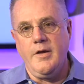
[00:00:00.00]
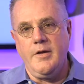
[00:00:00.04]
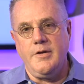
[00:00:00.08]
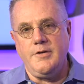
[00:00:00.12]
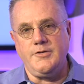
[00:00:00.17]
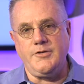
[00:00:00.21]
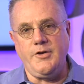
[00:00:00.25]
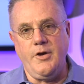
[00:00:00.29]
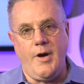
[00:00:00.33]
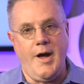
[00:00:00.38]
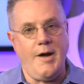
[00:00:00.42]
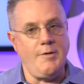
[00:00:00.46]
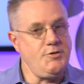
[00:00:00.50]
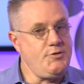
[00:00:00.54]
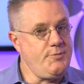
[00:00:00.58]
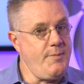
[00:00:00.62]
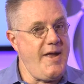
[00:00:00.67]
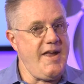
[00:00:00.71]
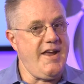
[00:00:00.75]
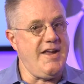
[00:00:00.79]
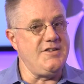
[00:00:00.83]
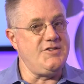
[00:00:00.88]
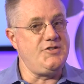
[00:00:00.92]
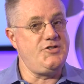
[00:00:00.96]
So I was
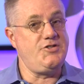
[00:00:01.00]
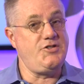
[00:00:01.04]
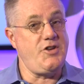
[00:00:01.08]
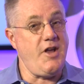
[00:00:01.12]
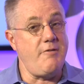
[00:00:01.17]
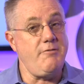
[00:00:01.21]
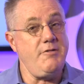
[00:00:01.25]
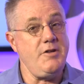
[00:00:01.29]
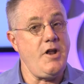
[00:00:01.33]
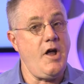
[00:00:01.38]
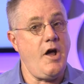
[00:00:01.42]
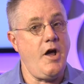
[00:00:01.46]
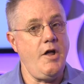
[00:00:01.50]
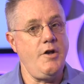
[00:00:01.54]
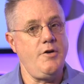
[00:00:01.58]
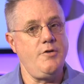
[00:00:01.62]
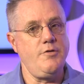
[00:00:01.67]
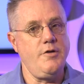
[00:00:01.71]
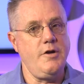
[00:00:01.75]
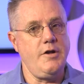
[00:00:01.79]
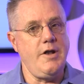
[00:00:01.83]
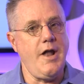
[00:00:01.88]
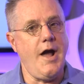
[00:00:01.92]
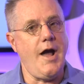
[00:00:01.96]
making
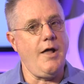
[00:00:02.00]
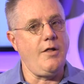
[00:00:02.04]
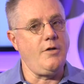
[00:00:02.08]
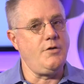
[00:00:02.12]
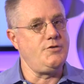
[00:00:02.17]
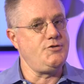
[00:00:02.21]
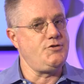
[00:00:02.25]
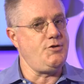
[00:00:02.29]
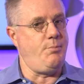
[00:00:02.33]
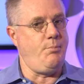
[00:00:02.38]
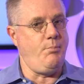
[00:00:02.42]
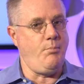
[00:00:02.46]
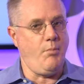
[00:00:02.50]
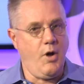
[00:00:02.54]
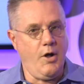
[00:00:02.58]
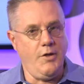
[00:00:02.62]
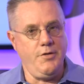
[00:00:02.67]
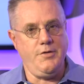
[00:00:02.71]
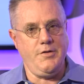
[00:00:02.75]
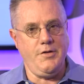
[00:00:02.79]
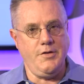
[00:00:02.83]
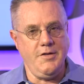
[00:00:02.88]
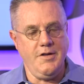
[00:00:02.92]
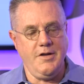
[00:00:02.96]
$700 a
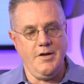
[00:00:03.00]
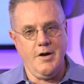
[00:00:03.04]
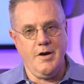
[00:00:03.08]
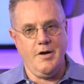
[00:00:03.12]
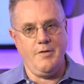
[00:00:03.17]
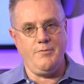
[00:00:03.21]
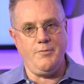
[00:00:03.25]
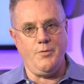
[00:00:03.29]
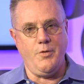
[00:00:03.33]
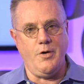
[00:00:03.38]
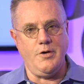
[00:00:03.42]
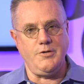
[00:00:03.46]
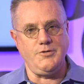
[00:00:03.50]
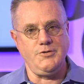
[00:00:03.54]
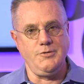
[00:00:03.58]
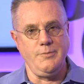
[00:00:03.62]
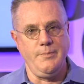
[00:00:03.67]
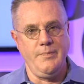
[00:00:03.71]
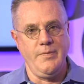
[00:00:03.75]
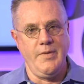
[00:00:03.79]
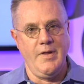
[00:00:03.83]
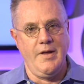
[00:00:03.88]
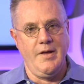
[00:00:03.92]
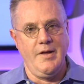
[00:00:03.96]
month in the Air Force.
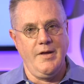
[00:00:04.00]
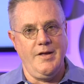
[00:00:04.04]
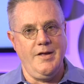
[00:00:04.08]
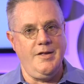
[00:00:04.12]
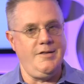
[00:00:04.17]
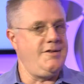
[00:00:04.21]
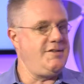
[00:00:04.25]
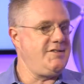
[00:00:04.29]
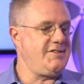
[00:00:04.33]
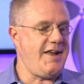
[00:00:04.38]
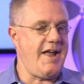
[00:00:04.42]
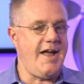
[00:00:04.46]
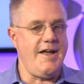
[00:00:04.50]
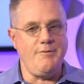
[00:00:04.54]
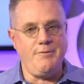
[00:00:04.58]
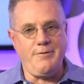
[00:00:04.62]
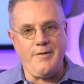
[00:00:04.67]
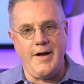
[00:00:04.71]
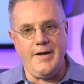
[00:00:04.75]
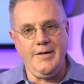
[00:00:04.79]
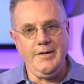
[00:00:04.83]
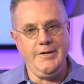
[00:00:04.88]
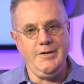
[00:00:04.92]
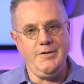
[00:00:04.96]
This guy
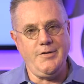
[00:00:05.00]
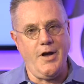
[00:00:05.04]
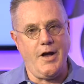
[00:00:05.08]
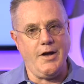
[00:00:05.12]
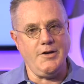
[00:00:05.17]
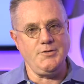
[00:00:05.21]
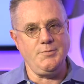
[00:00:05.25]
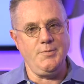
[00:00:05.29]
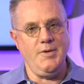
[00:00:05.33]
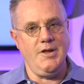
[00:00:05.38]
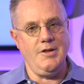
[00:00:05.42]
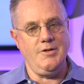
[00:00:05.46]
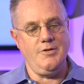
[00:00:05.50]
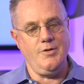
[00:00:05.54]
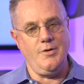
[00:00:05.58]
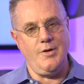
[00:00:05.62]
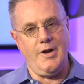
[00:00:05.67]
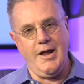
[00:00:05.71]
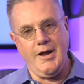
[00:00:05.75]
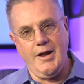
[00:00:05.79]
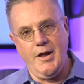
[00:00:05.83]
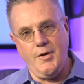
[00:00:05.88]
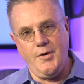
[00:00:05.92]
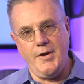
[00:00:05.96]
finally talks me into it.
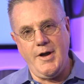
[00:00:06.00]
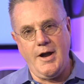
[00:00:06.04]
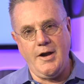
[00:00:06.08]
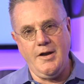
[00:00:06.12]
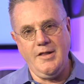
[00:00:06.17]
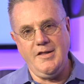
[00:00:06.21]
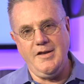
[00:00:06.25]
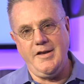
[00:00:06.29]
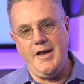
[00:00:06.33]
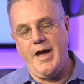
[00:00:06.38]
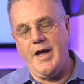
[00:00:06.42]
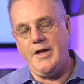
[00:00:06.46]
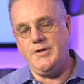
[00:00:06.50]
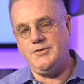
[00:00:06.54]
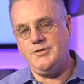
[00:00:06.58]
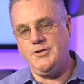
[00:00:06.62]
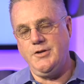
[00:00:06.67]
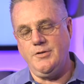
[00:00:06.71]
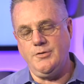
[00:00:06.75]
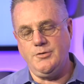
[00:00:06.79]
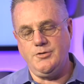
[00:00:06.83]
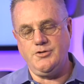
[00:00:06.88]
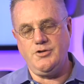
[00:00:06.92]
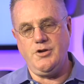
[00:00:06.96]
I go down to the Dodge
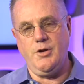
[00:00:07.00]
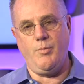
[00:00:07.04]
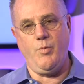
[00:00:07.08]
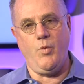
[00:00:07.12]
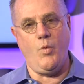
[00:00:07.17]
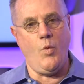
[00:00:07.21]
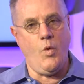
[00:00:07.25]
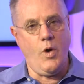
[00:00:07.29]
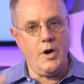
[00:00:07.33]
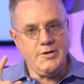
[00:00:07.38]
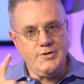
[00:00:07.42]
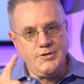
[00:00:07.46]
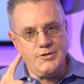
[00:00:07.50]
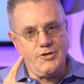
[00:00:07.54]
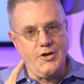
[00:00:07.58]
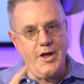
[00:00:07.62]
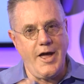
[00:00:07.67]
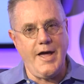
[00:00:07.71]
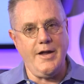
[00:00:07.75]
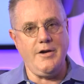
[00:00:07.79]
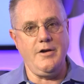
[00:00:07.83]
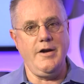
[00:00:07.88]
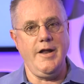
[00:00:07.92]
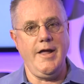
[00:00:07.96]
dealership one
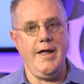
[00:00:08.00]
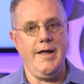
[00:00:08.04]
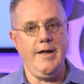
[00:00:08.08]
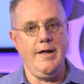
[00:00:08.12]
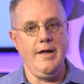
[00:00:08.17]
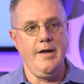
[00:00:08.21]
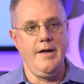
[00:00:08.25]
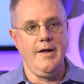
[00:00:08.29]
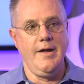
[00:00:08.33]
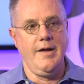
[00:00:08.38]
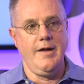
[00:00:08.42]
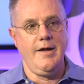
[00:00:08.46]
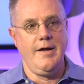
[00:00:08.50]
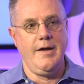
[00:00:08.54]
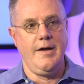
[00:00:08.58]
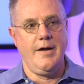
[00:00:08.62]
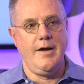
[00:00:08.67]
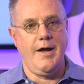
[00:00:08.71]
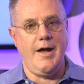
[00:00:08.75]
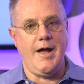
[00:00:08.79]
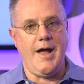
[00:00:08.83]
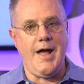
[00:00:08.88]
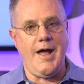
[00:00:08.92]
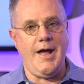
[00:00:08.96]
Saturday,
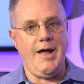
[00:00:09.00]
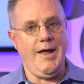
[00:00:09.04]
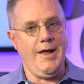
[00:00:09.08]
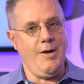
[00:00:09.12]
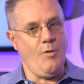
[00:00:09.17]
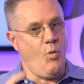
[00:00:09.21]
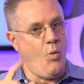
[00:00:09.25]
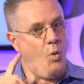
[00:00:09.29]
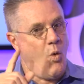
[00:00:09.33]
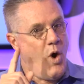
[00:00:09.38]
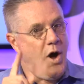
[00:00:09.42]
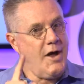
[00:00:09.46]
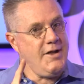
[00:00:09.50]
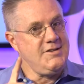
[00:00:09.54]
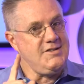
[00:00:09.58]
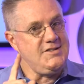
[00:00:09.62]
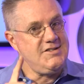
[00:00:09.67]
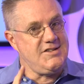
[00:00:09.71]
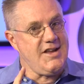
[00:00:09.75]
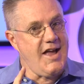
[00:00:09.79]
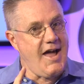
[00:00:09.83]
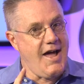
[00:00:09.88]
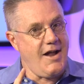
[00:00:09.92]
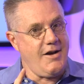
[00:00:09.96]

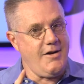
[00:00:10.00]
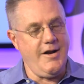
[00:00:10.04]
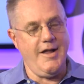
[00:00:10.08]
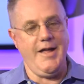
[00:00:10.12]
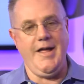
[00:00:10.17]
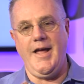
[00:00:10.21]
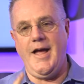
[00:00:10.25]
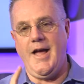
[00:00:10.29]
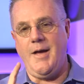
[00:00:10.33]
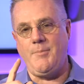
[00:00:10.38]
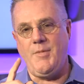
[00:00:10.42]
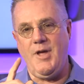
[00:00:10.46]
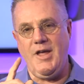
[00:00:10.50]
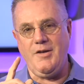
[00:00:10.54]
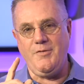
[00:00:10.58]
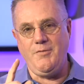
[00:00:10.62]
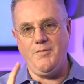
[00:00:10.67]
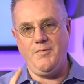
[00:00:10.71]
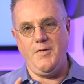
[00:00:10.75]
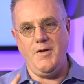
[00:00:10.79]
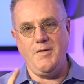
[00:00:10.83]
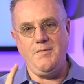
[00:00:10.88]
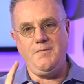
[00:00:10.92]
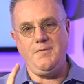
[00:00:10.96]
I make
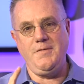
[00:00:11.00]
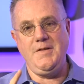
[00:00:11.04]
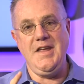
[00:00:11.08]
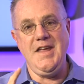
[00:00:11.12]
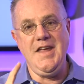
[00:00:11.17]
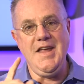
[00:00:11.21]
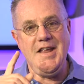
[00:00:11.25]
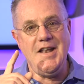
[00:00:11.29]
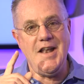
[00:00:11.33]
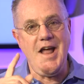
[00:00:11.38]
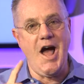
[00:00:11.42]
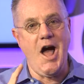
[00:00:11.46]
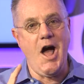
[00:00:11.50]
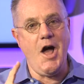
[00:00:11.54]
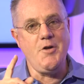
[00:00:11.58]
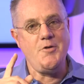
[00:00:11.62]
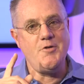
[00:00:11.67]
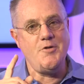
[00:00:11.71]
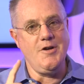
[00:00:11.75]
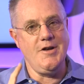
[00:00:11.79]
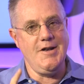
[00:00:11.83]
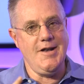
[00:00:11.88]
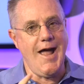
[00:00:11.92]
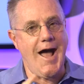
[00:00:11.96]

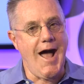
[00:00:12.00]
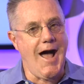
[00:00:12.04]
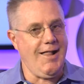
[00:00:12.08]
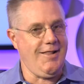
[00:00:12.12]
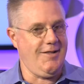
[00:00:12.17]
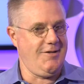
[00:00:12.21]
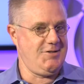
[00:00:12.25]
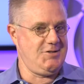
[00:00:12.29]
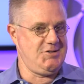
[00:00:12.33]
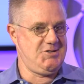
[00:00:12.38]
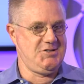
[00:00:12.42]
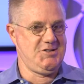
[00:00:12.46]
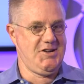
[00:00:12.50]
$1,500.